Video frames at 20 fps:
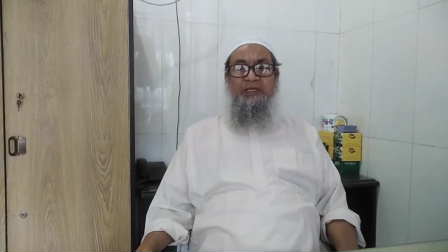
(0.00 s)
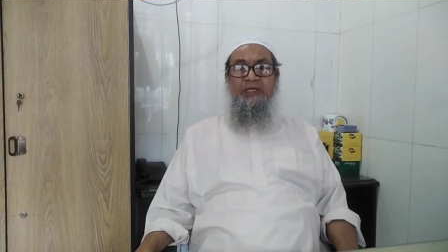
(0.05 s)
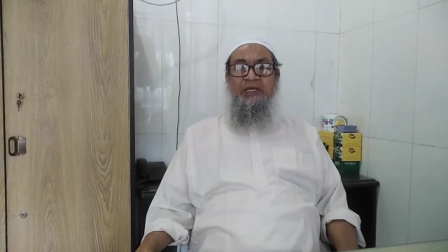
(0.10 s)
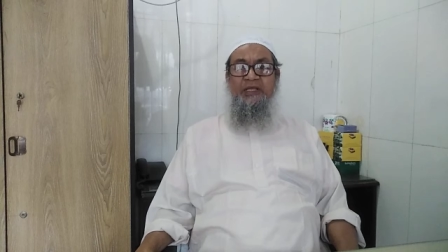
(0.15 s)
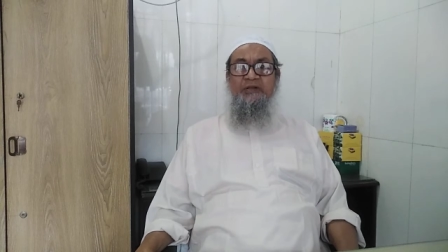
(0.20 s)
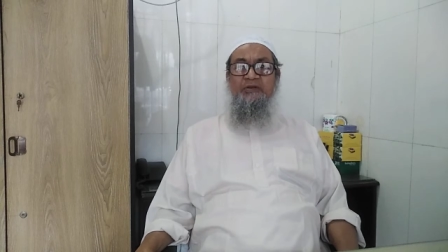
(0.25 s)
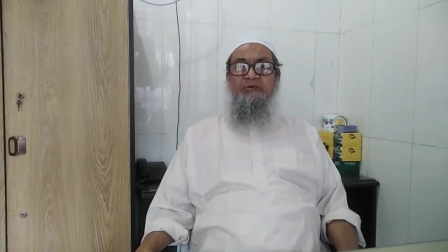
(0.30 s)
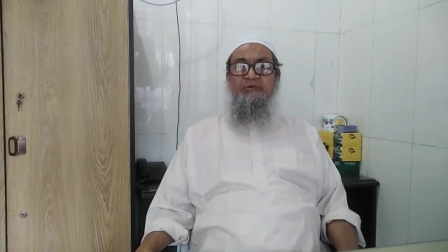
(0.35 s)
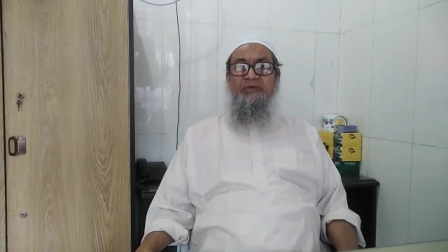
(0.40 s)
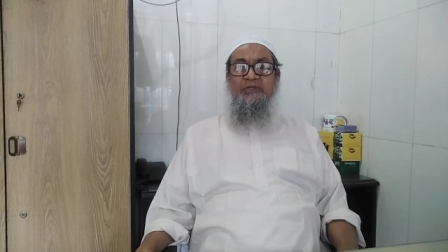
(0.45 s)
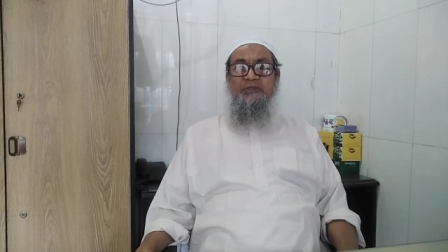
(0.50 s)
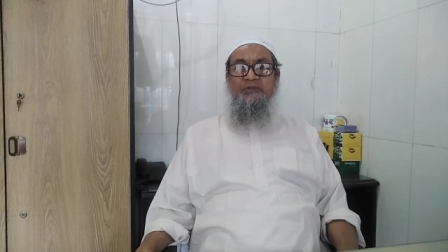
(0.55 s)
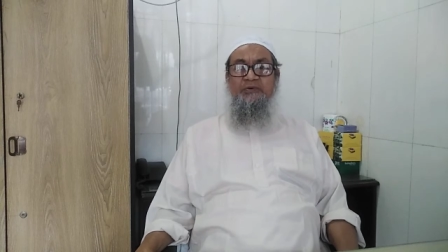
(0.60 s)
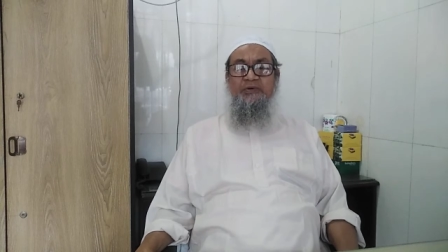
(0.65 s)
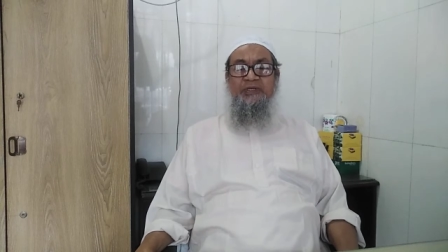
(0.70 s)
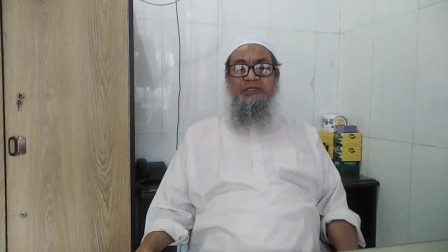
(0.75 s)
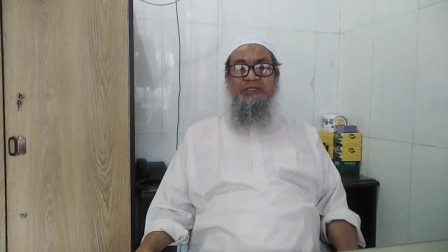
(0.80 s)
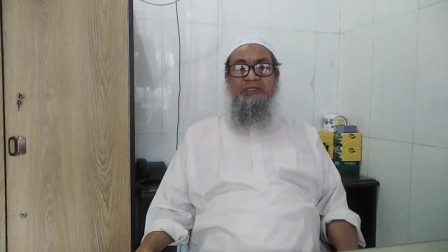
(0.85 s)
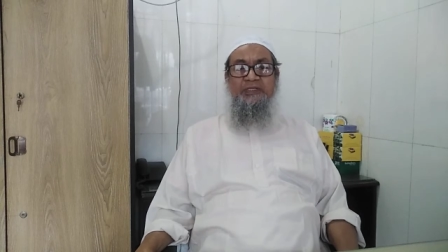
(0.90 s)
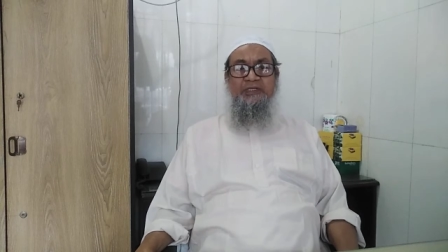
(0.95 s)
along with
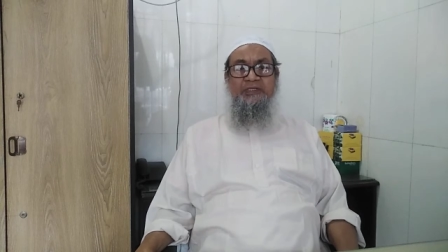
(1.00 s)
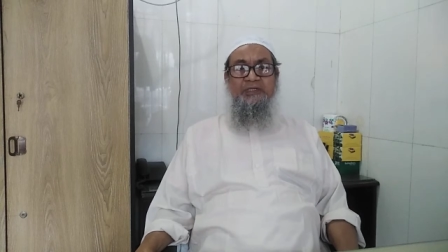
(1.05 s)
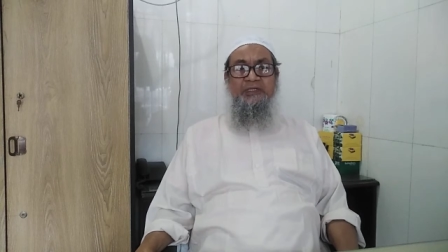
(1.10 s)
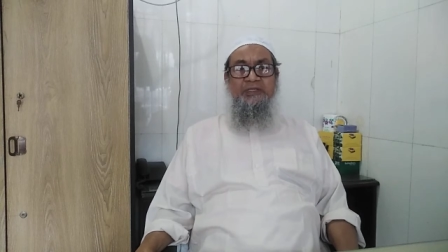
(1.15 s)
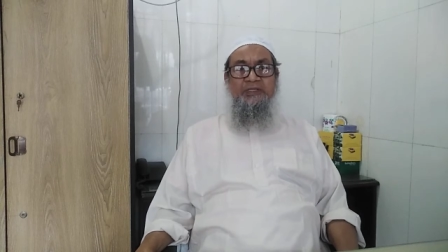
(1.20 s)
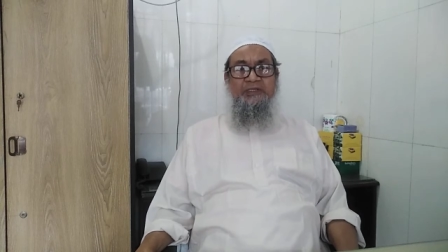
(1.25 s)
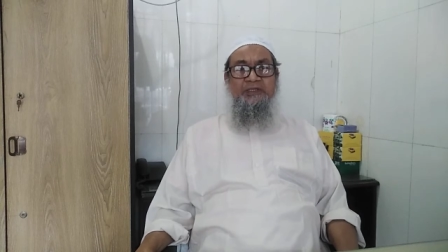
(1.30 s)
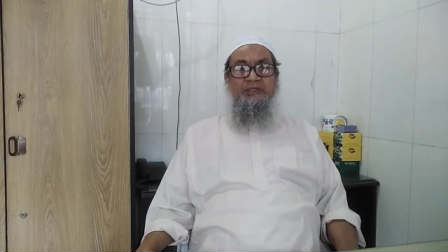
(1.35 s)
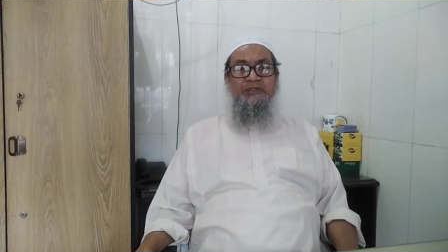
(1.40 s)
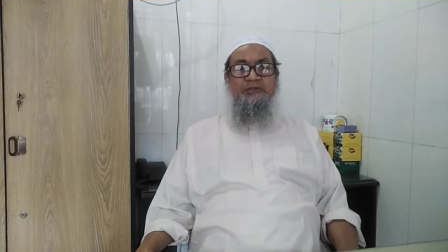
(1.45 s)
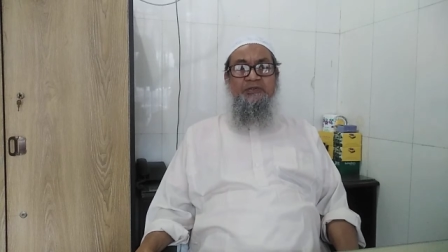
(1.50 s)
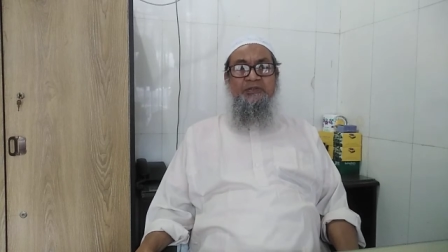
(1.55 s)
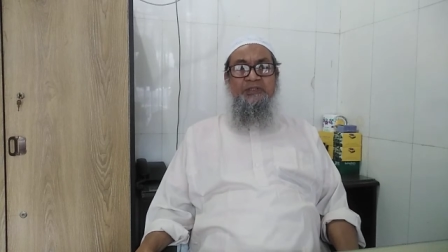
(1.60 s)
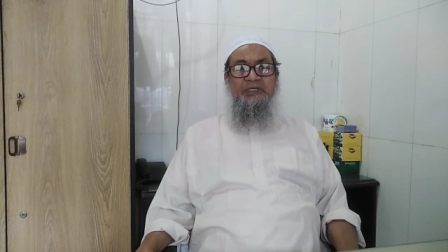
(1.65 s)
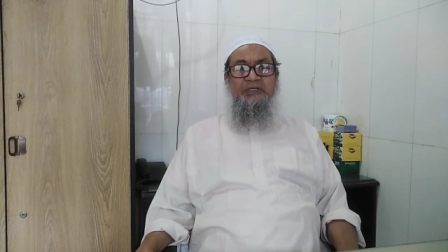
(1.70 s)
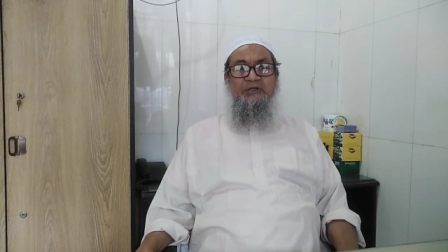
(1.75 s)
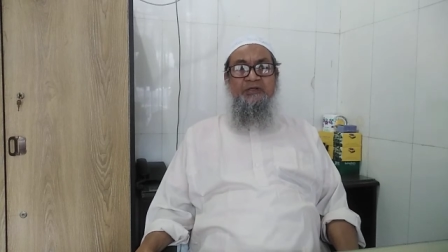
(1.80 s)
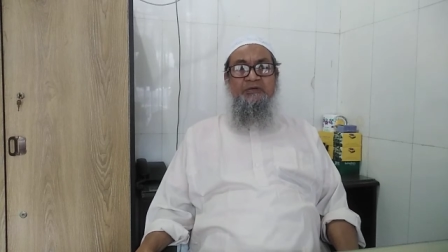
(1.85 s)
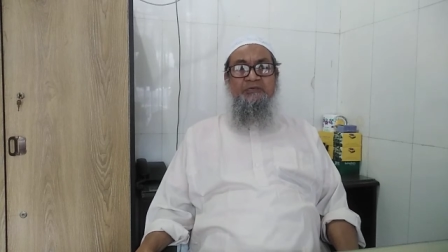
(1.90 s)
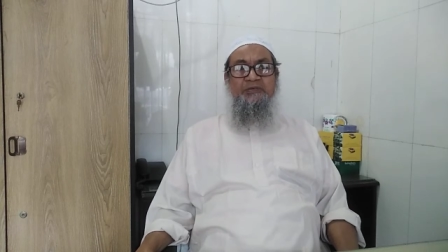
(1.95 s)
water, so
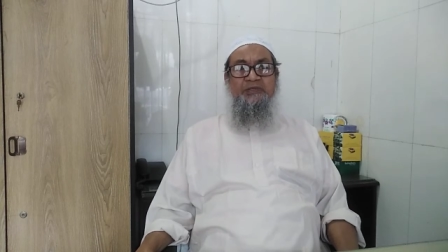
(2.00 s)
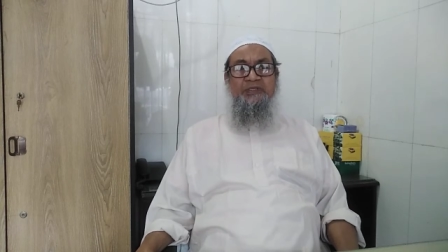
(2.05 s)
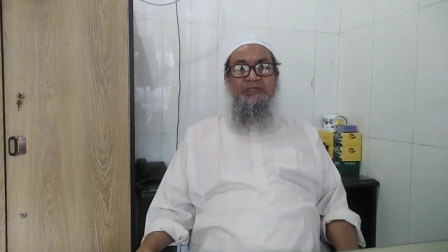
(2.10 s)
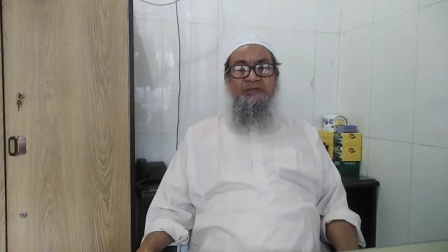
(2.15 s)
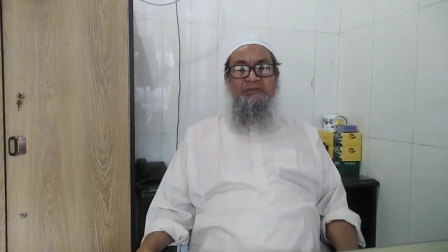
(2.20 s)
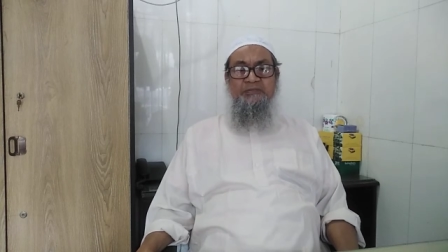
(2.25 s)
there will be